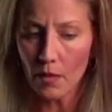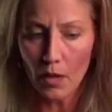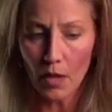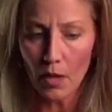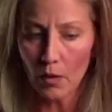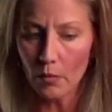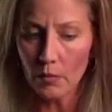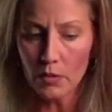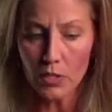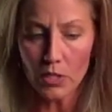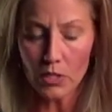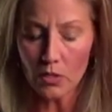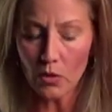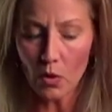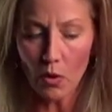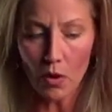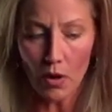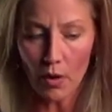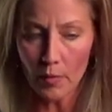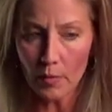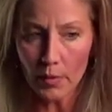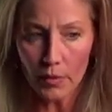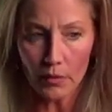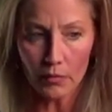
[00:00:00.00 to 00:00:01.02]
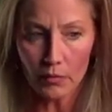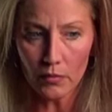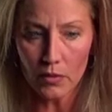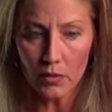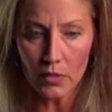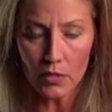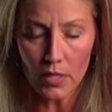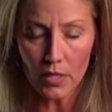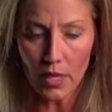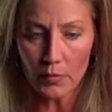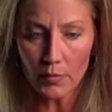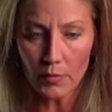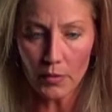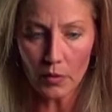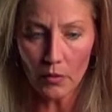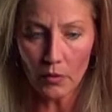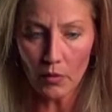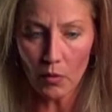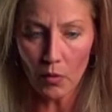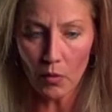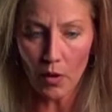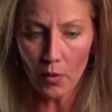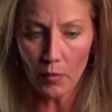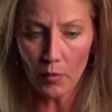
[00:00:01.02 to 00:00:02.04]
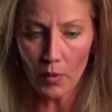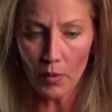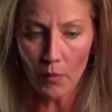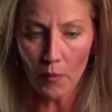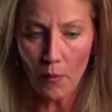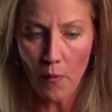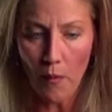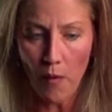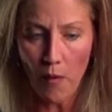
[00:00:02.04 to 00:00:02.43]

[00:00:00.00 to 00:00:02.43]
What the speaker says: it was just horrible, just absolutely horrible.